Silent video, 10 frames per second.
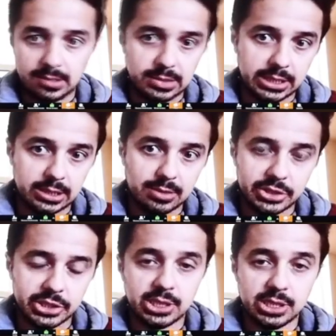
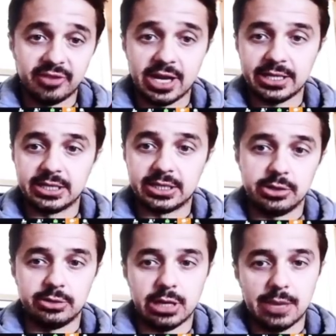technologies. In fact, it's going to
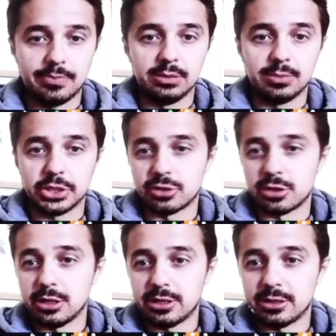happen much
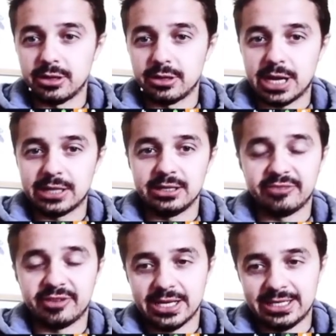earlier than that. In
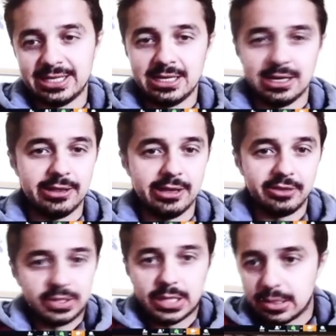fact, I think the
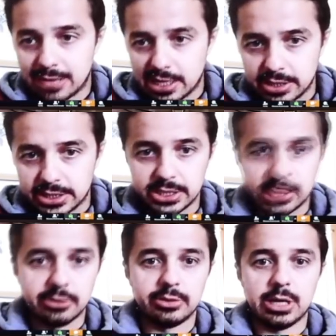Singularity is going
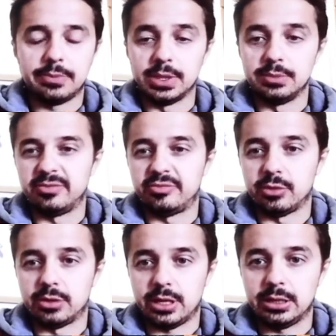to happen before
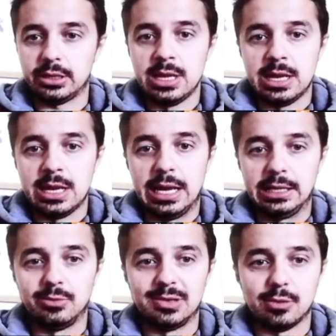then, and
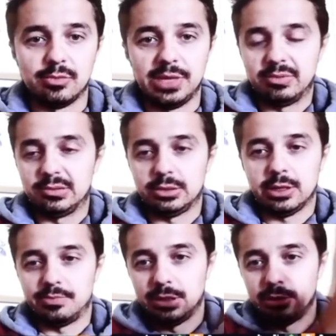we'll all be able to
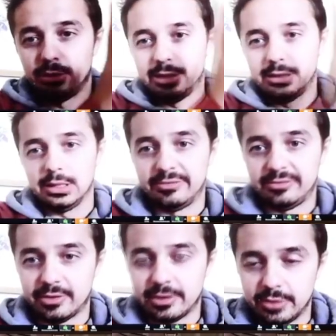upload and live
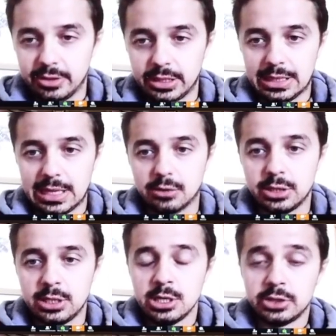forever in the cloud.
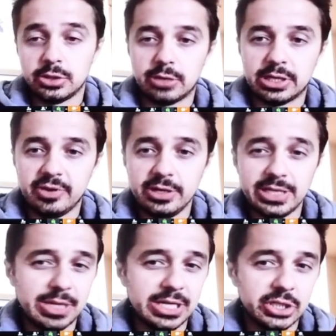So as far as I'm
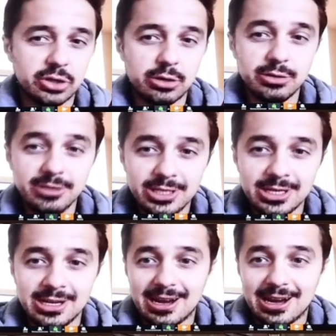concerned,
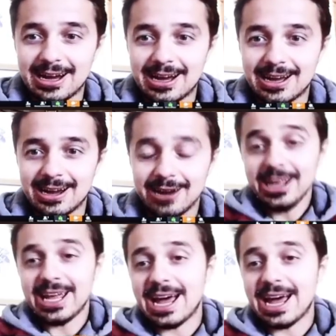I already have